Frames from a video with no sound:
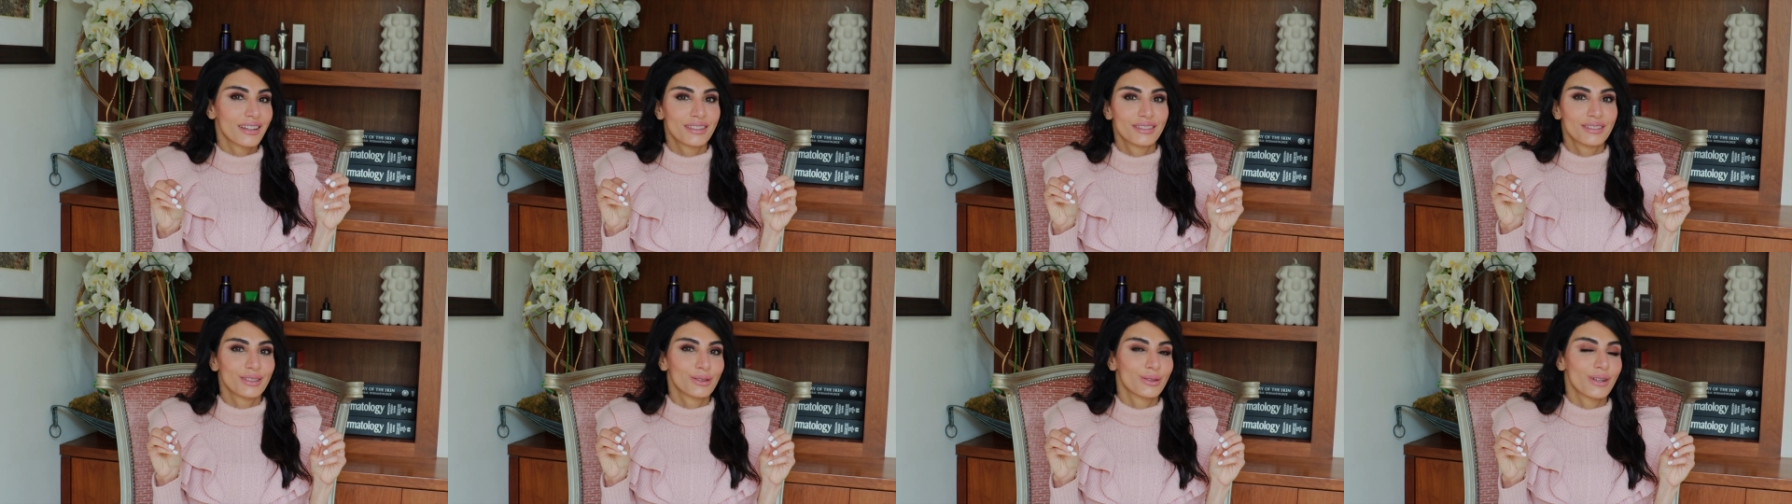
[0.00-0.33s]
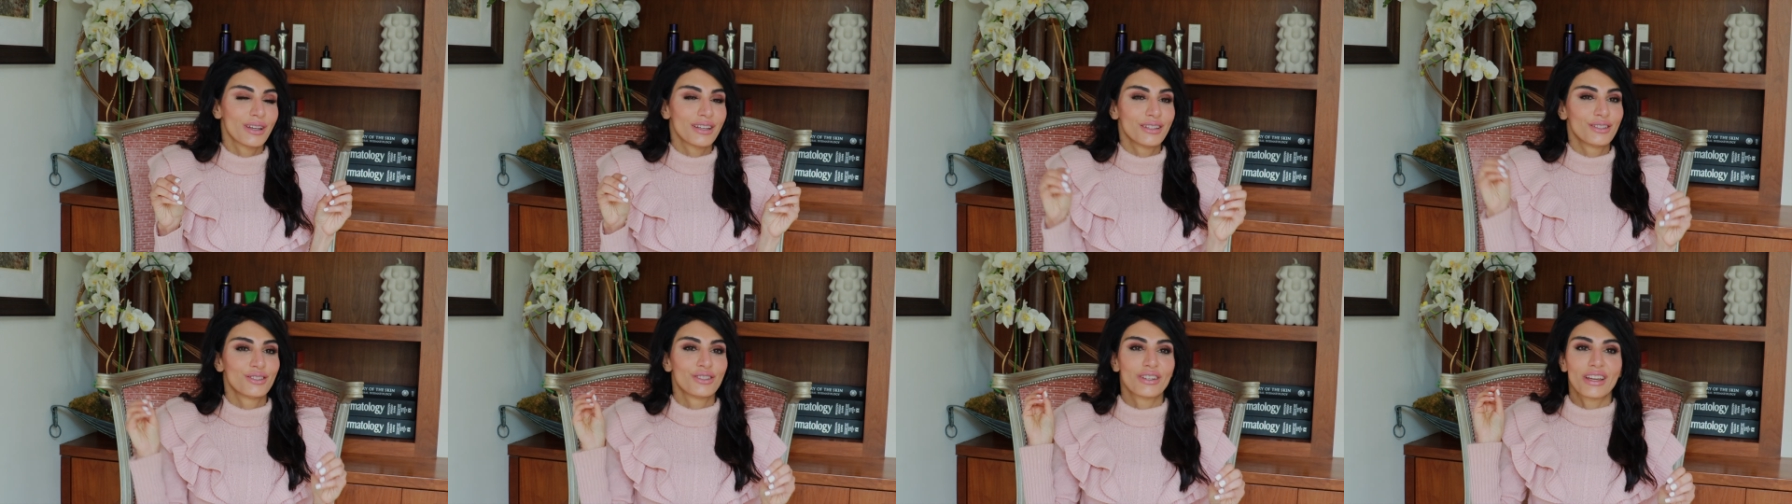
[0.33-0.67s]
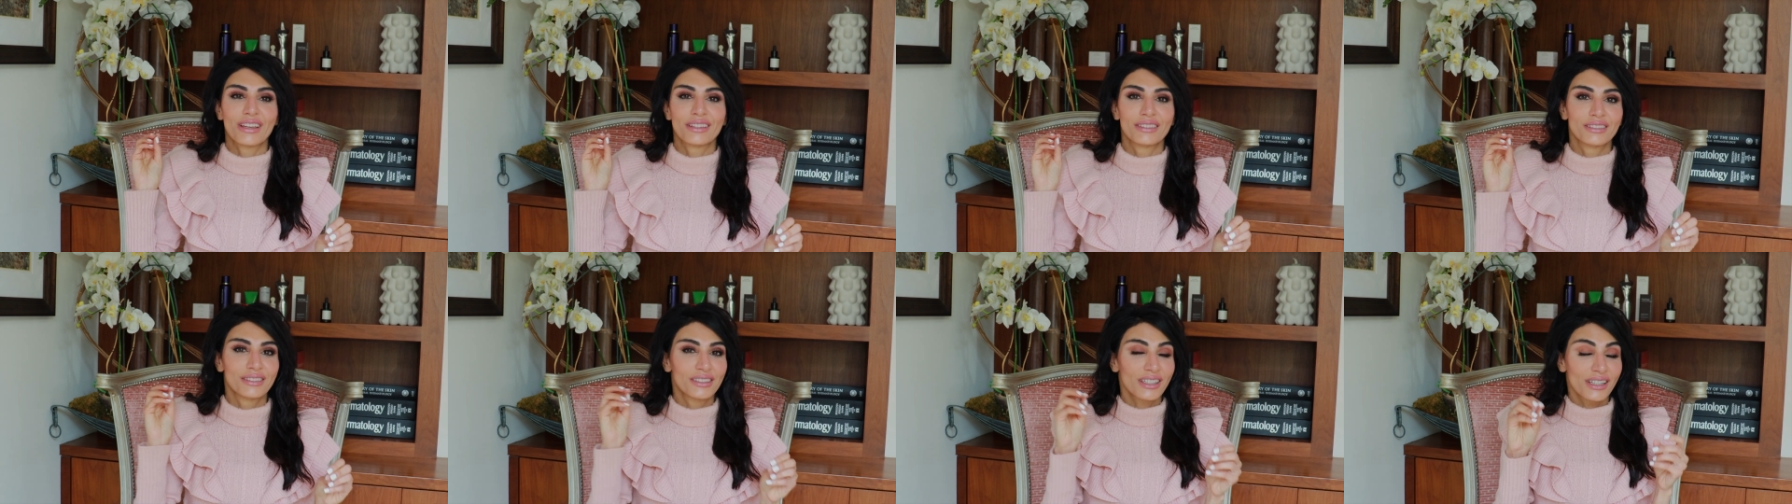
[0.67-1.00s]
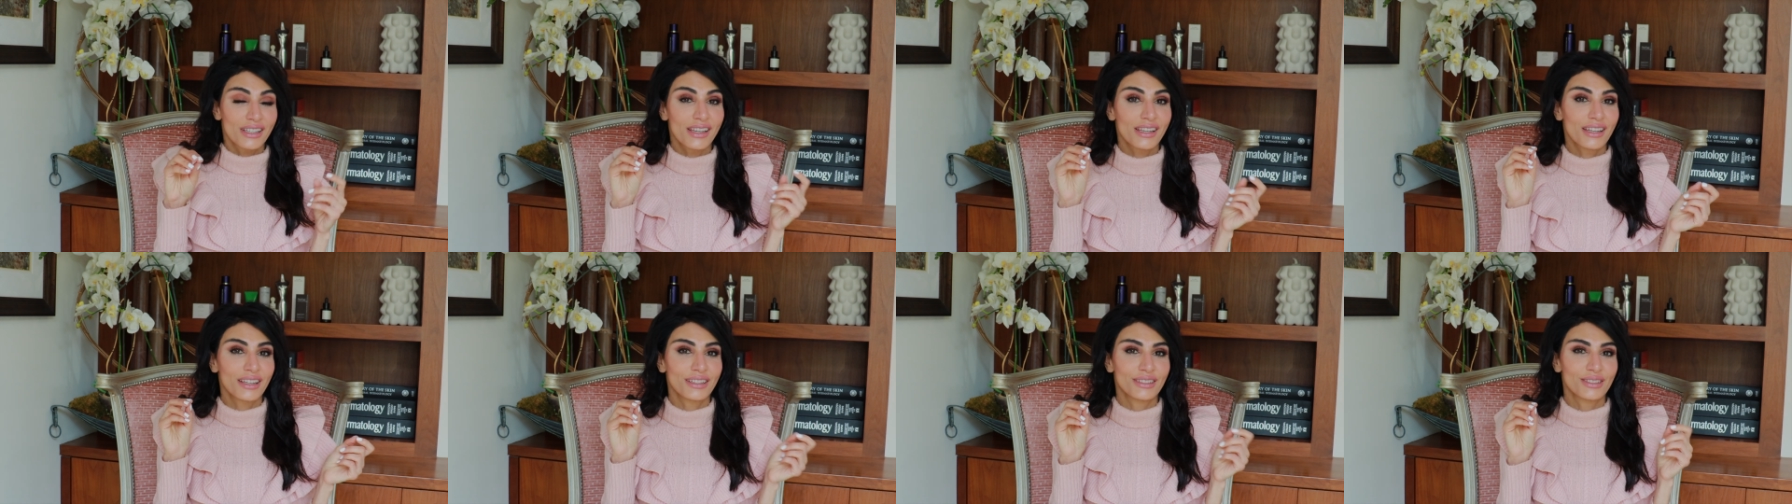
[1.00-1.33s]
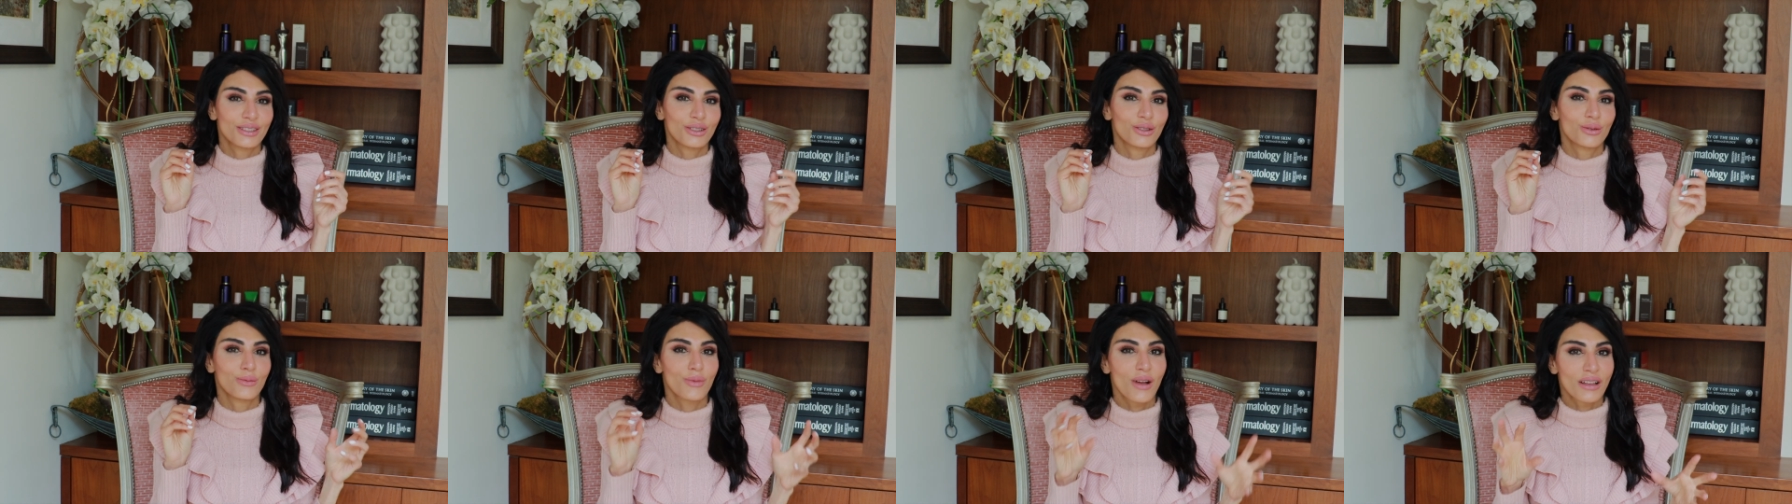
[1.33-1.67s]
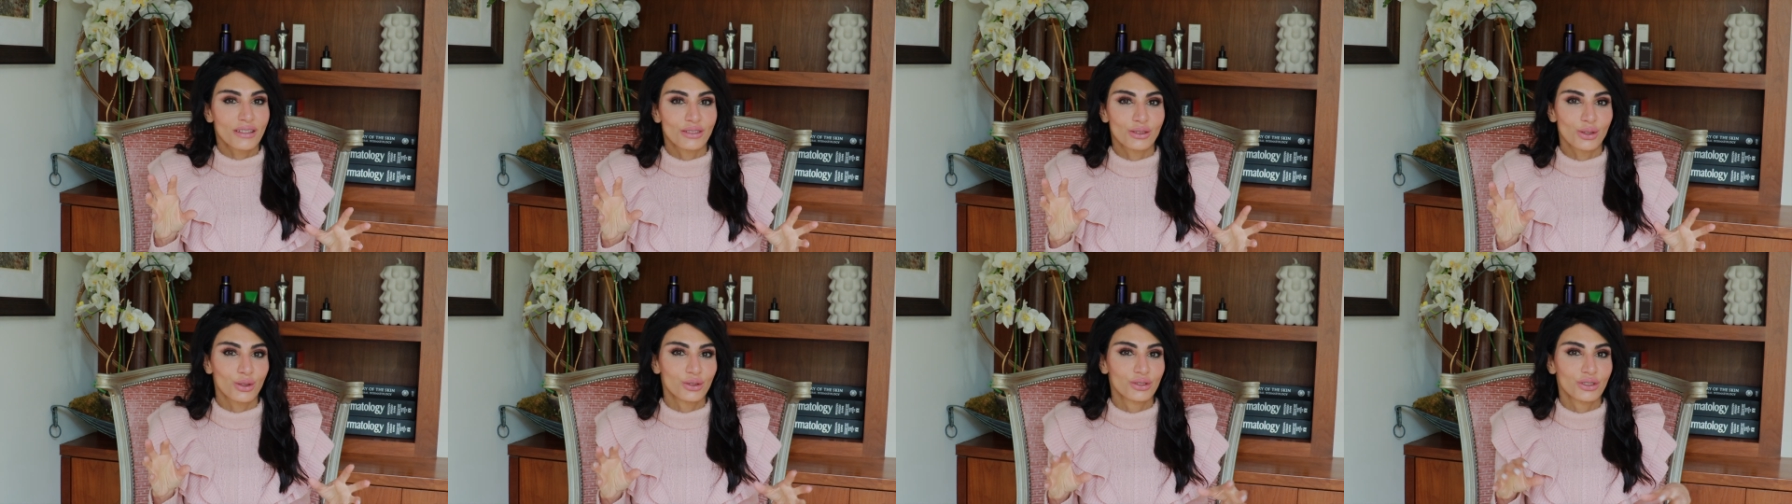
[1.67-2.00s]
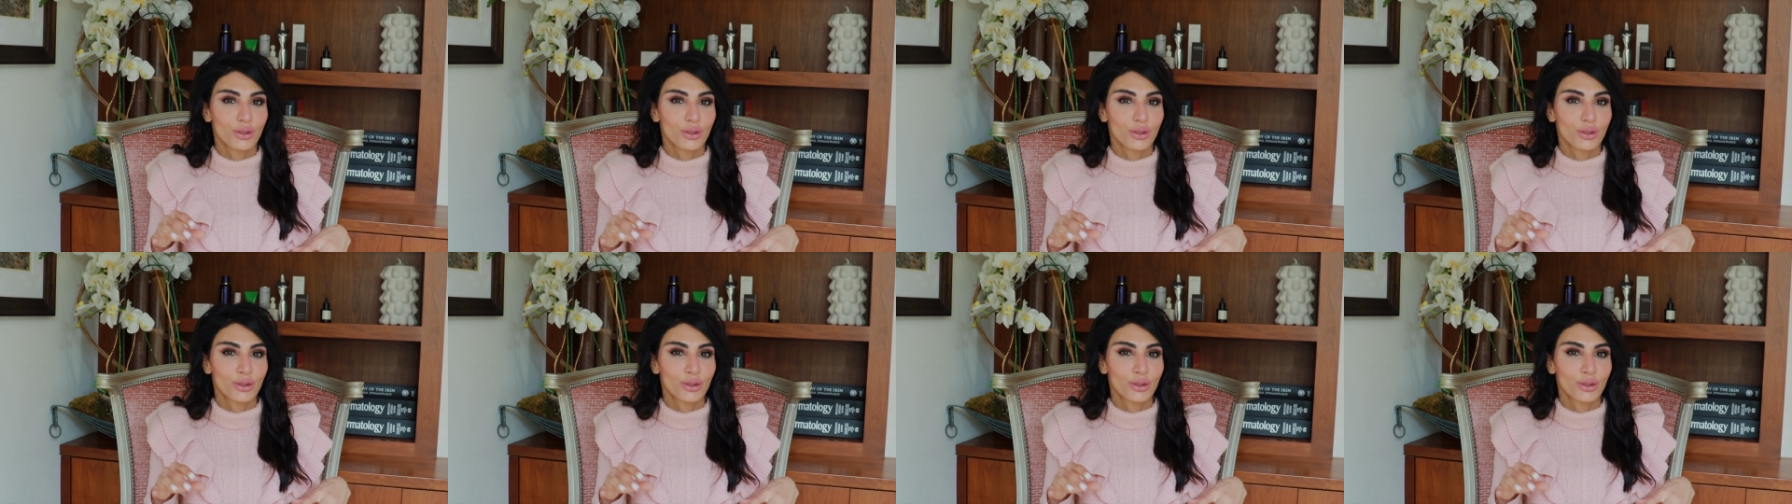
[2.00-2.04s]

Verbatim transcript: a syringe and sticking into the muscle.